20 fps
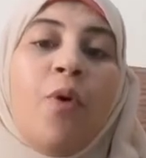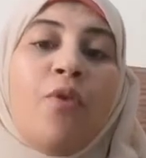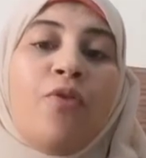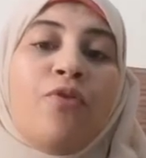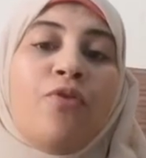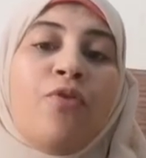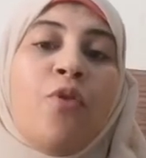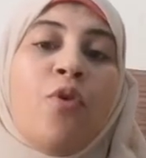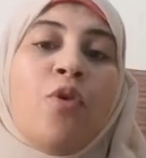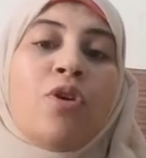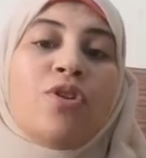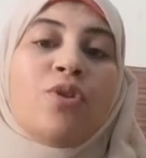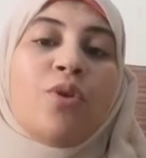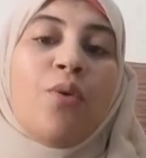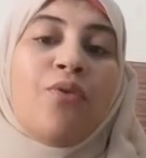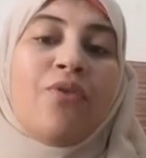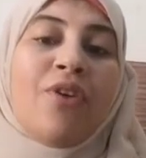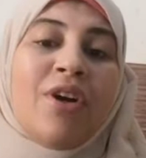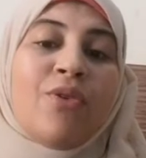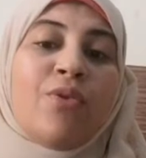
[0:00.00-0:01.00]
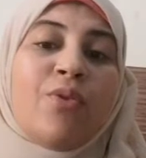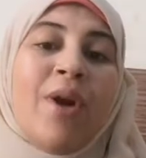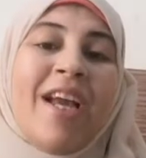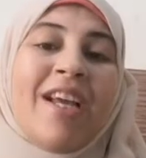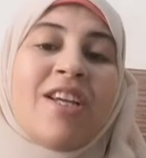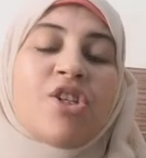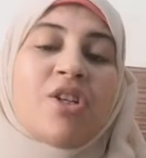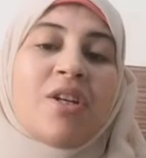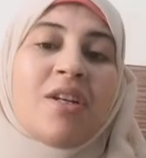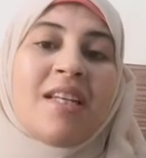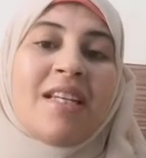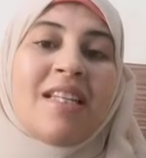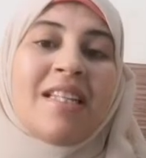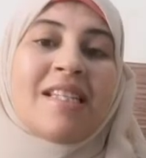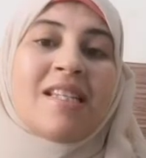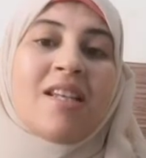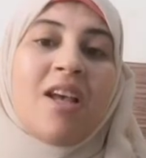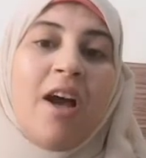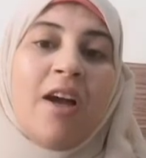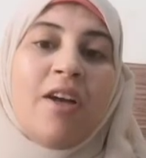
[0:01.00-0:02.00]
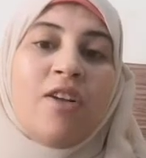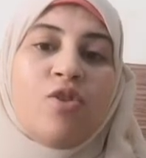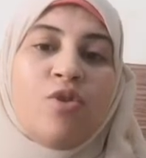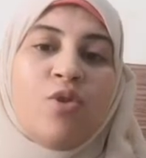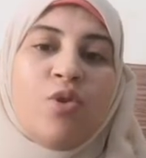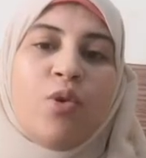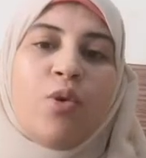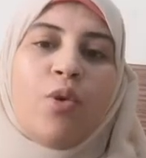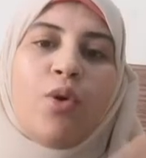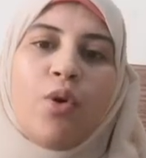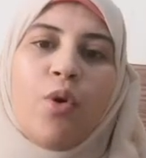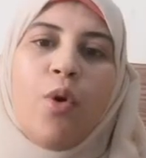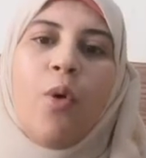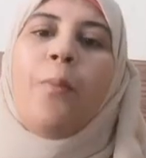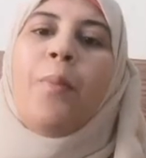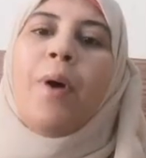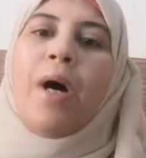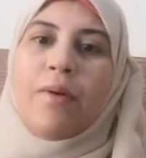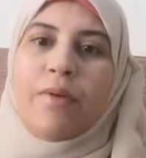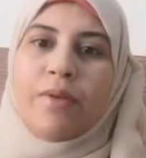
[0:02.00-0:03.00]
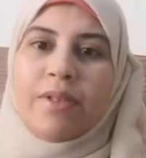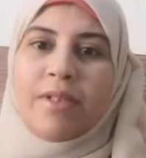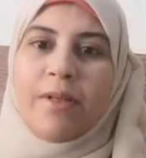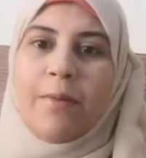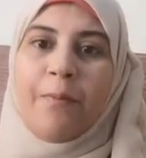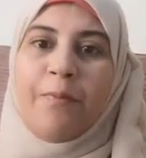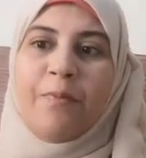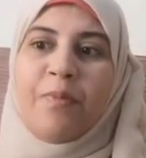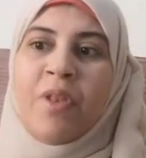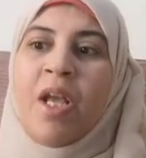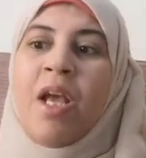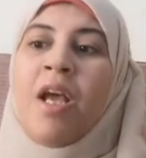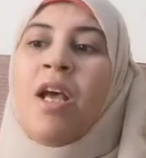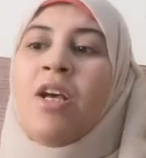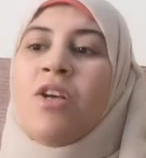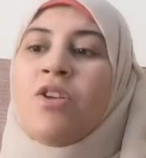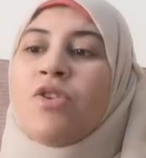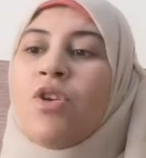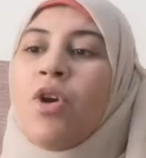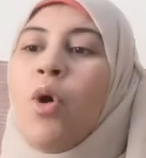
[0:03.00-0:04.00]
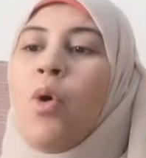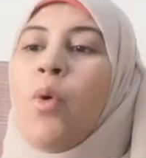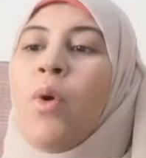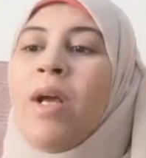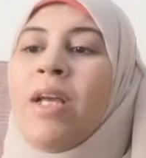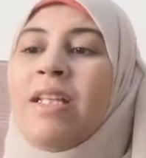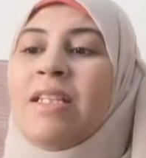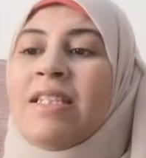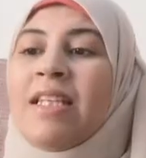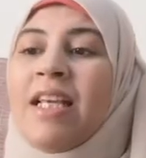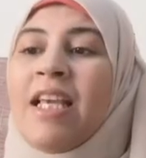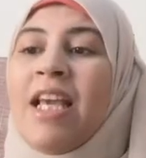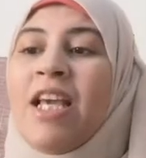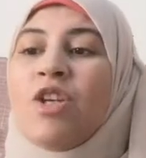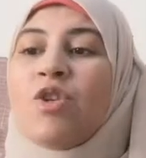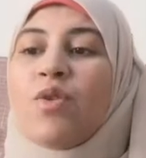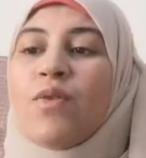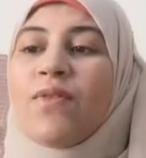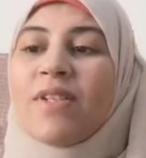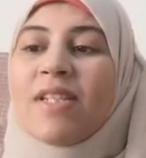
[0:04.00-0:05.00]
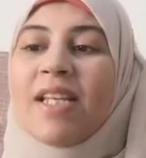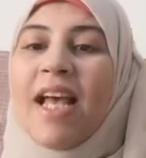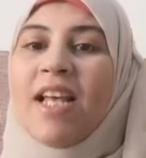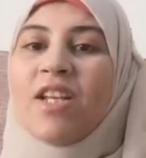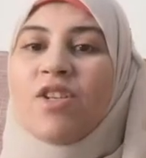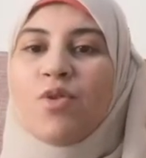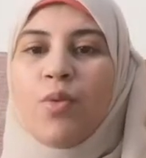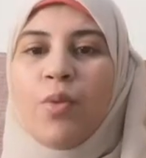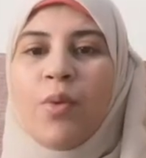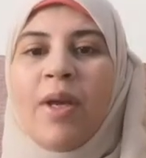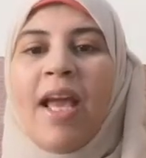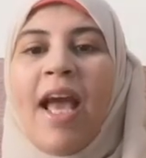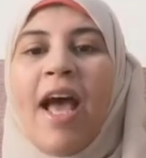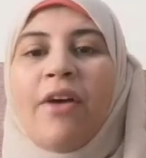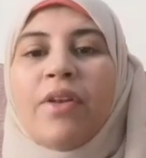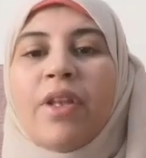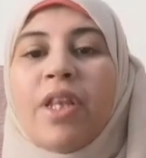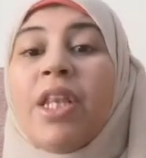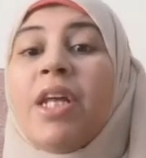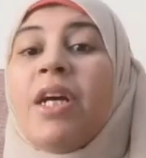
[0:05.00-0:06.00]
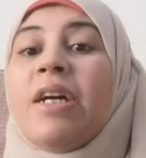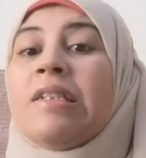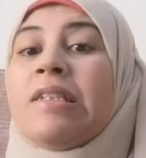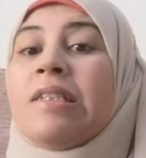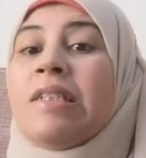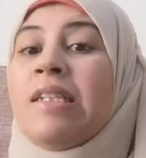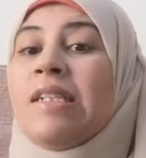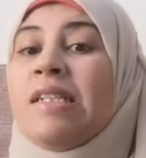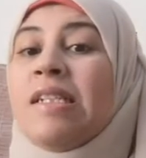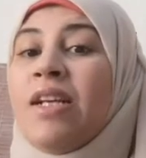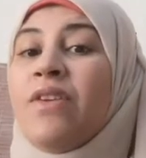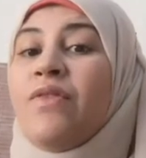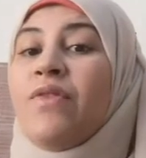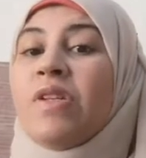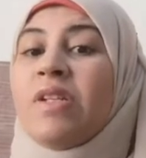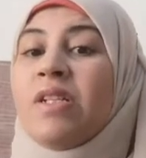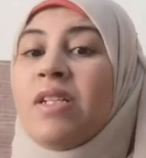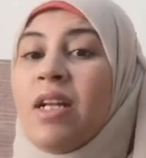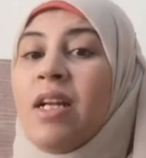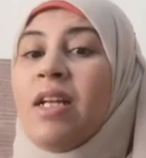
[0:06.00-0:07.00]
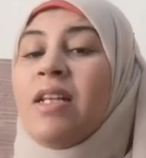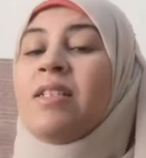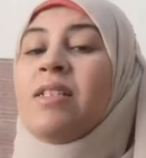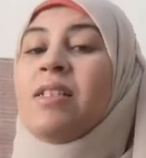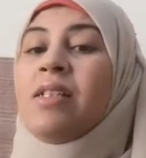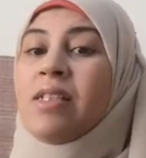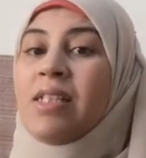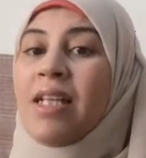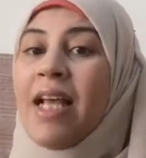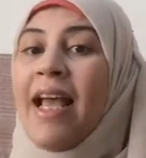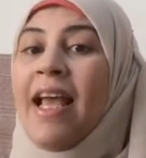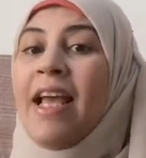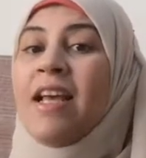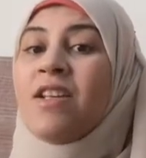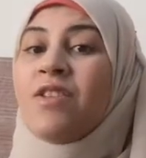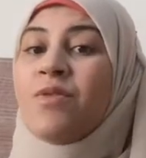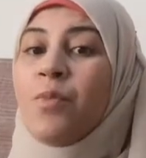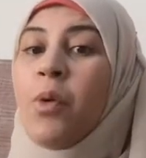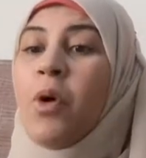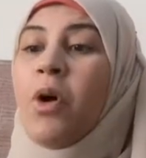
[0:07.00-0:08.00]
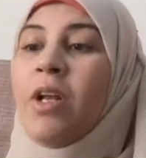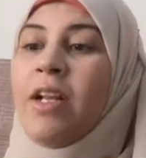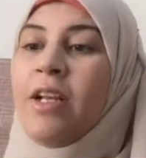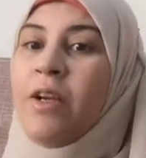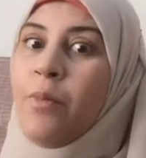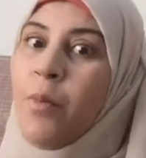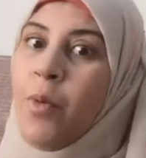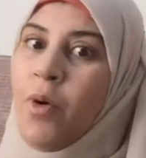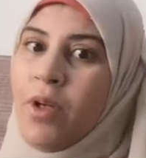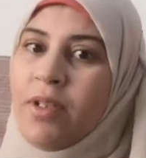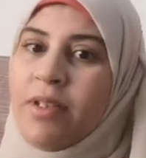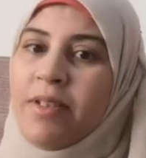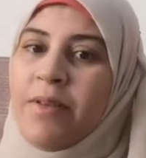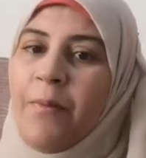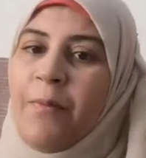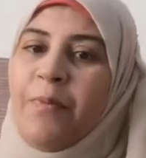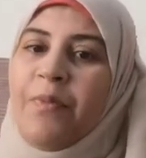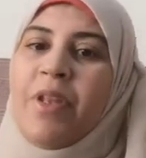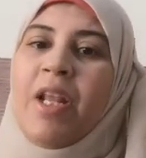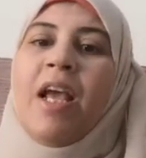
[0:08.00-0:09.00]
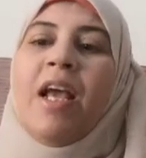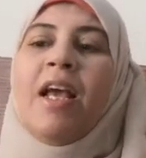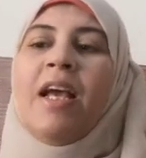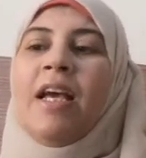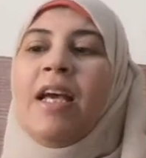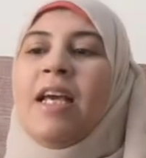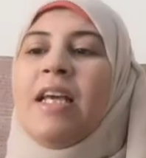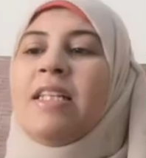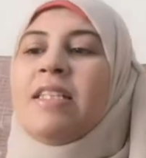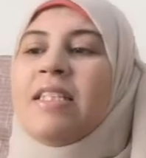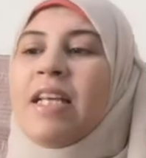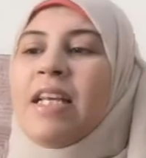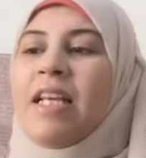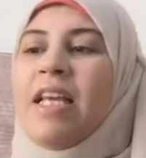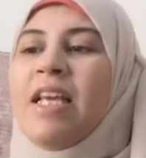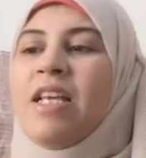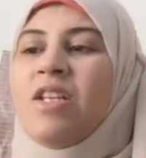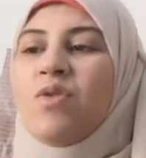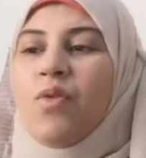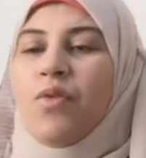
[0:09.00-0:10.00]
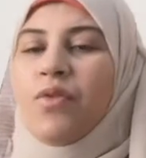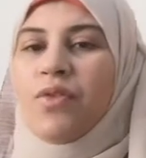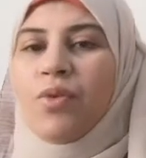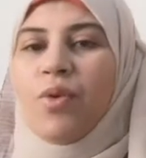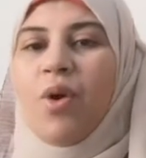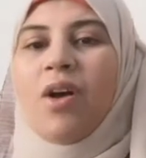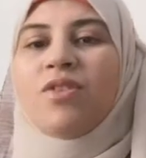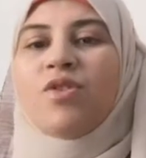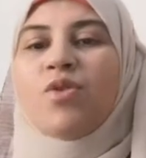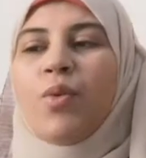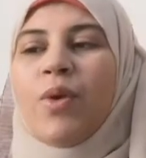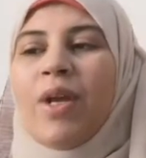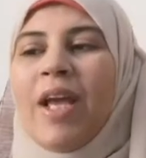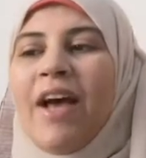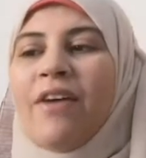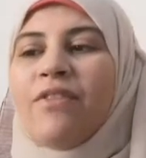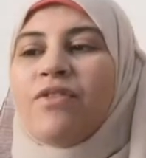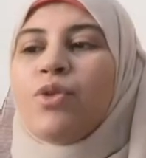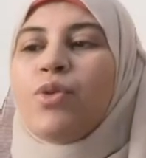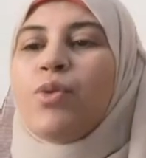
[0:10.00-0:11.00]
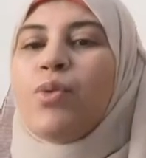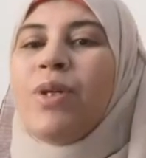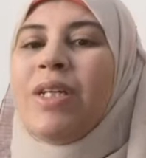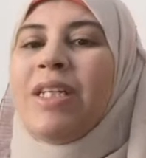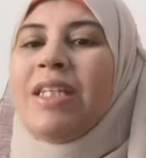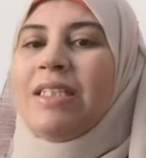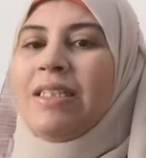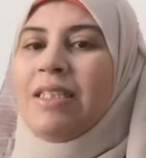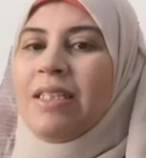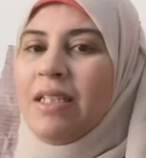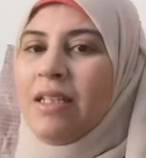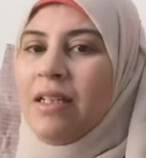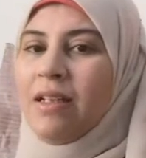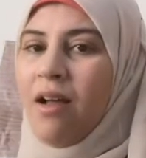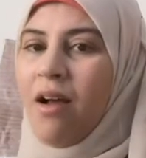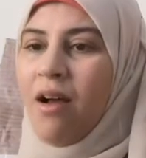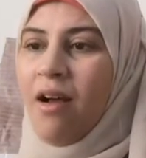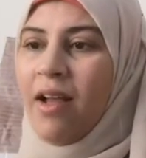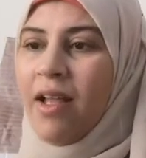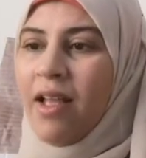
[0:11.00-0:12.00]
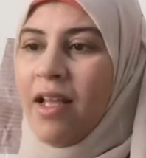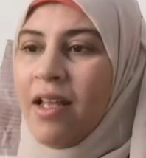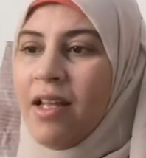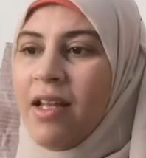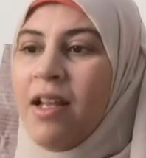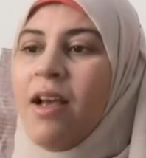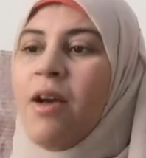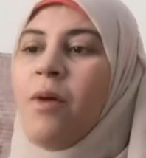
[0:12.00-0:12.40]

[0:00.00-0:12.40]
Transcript: of force of attraction inside your compound. So in the case of cis, we have 37 Celsius as boiling point. In the case of trans, we have 29